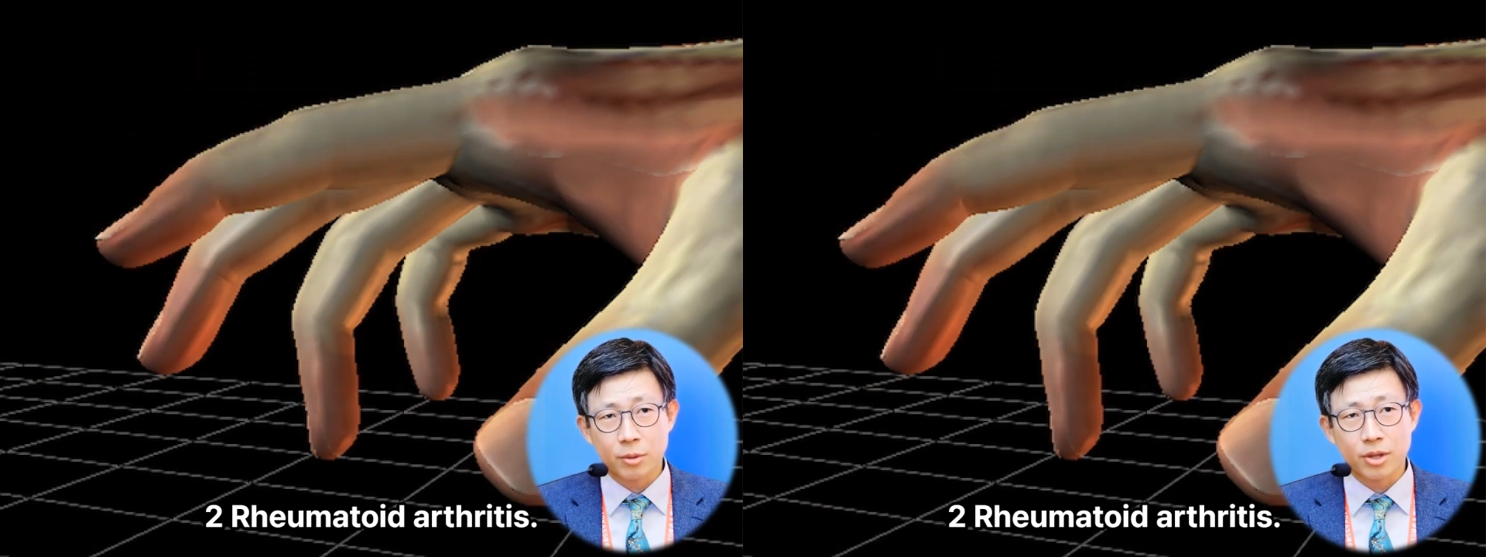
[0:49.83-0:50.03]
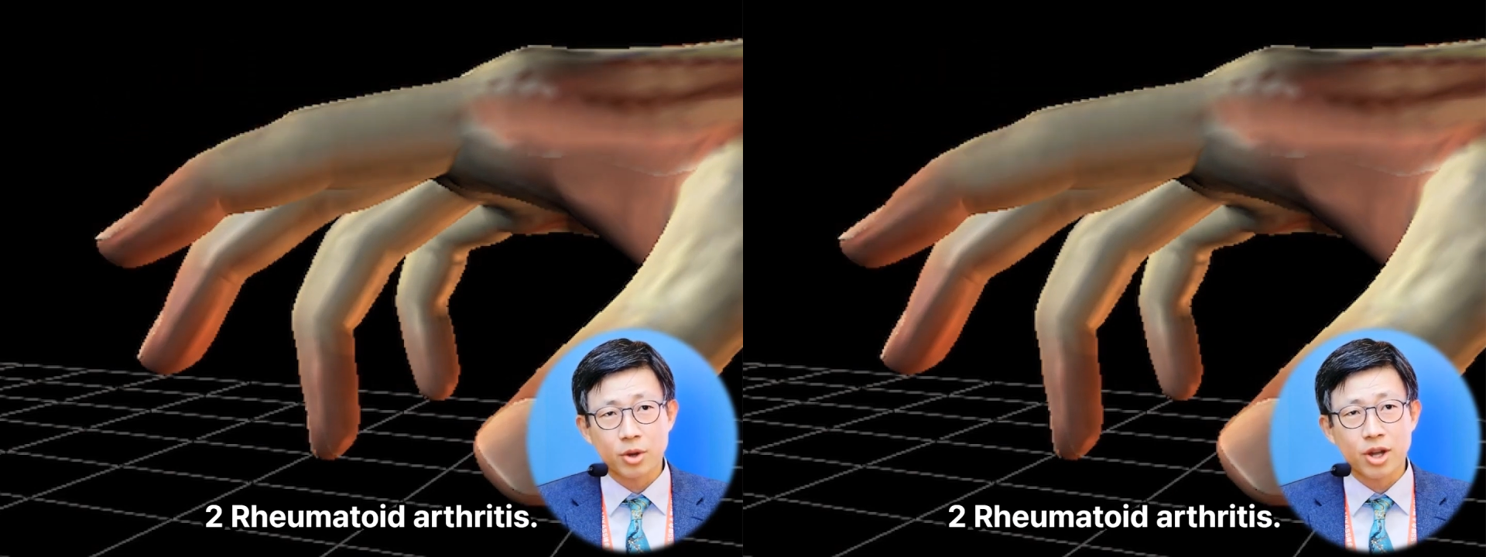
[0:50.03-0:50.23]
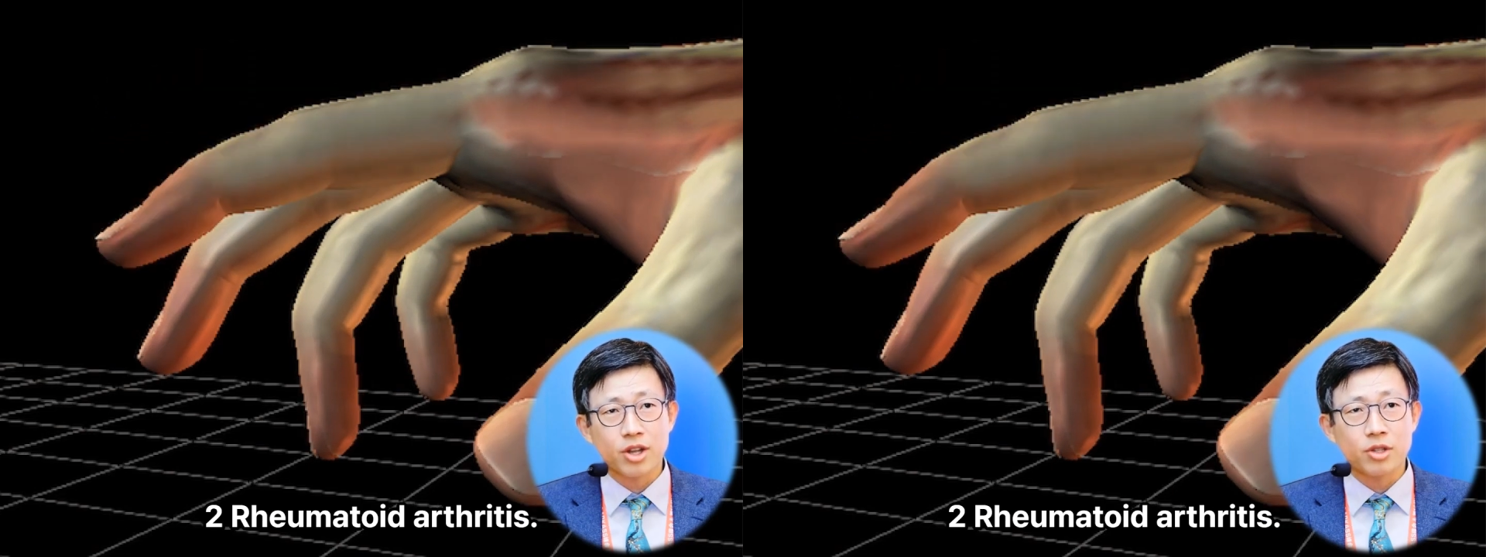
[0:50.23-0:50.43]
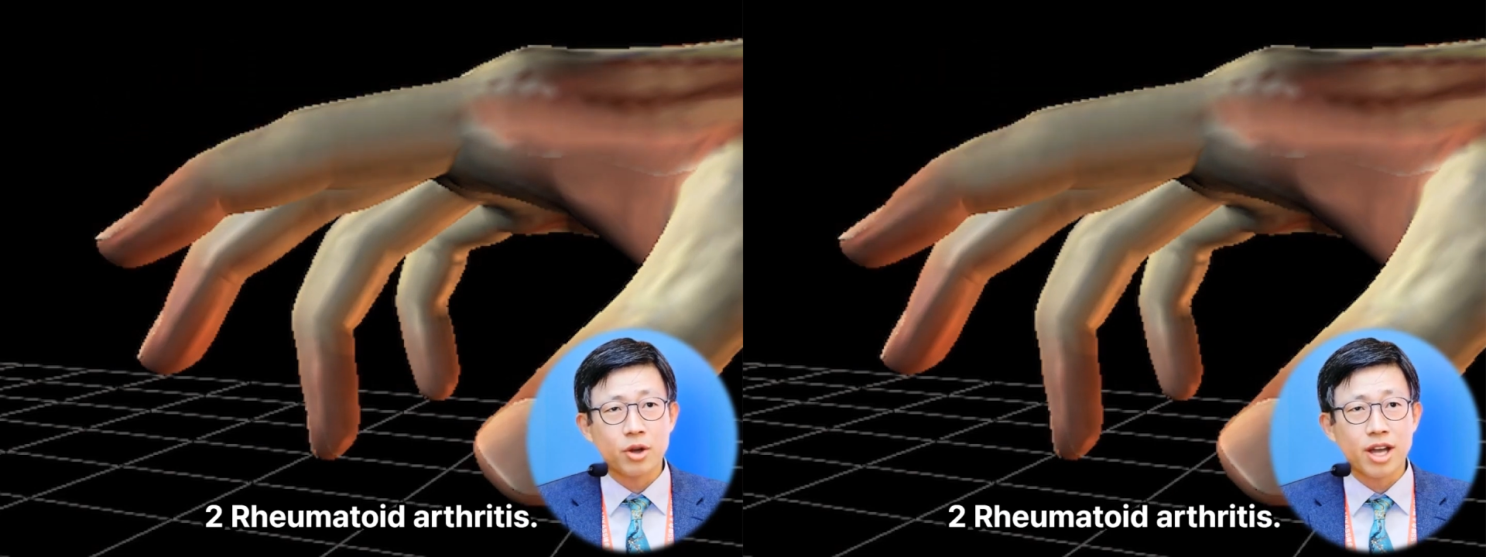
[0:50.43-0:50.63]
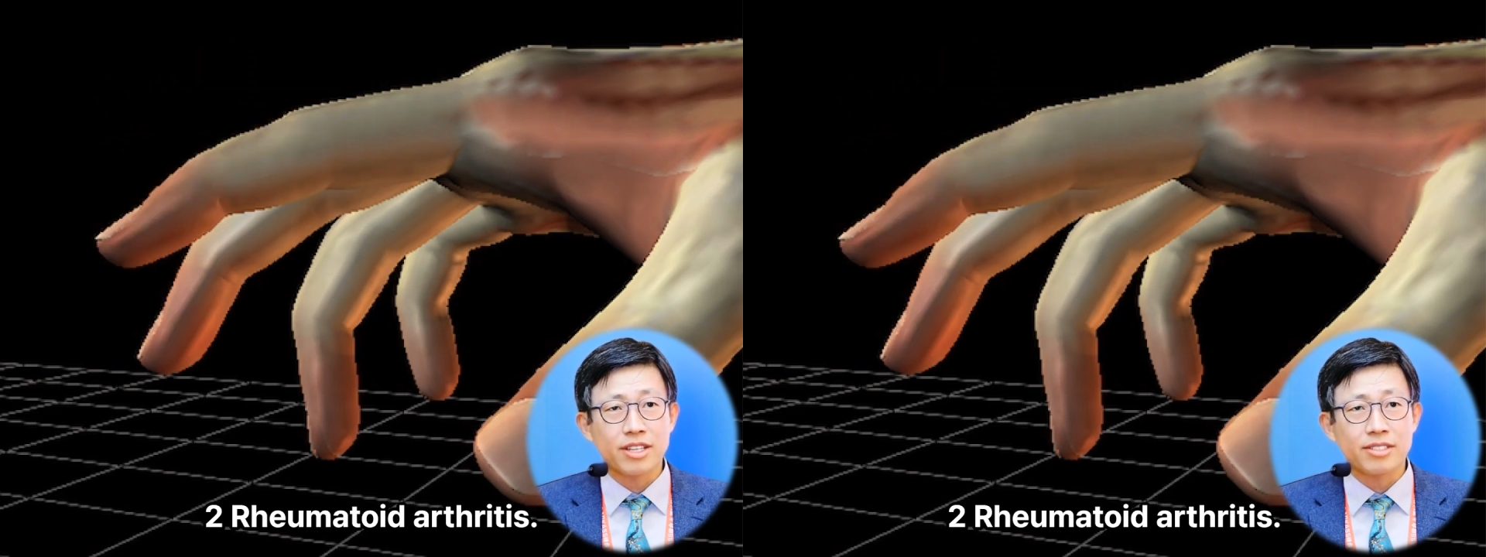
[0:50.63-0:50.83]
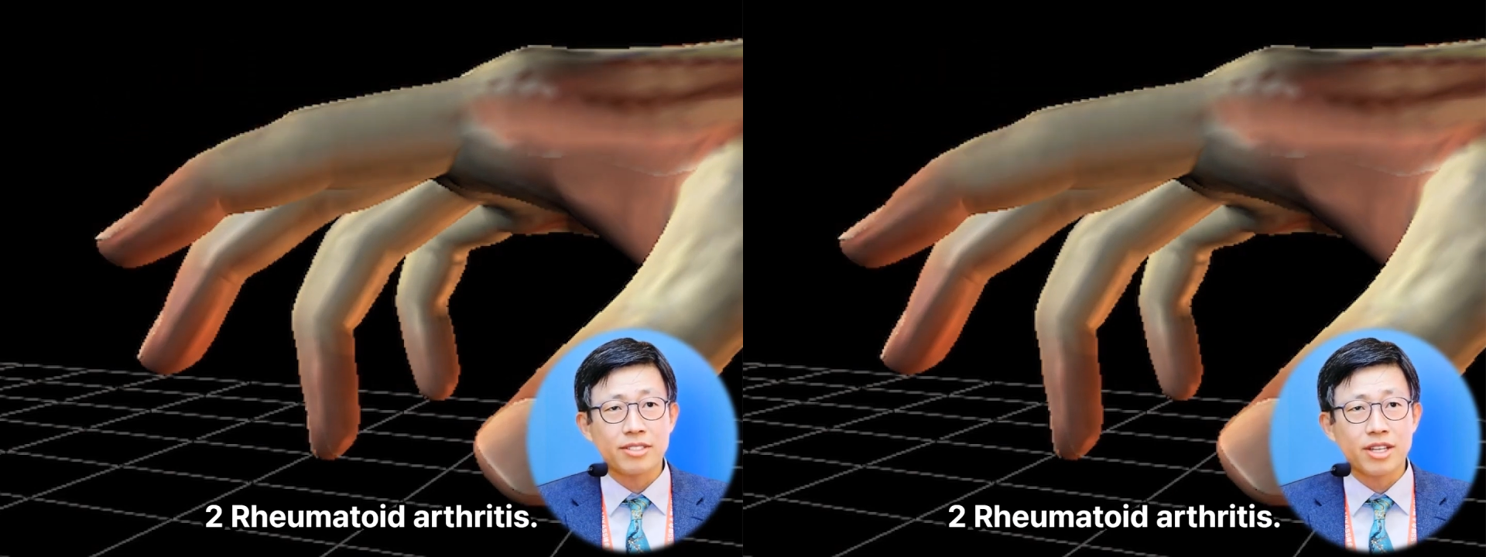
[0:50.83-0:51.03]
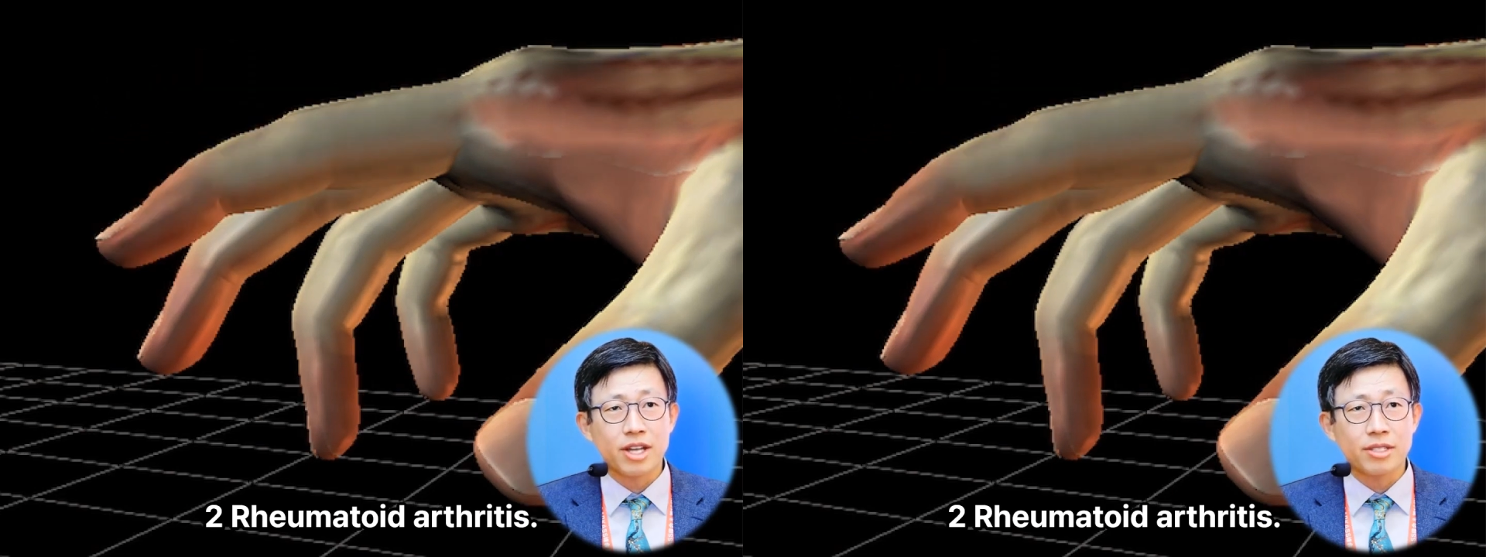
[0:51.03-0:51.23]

Rheumatoid arthritis.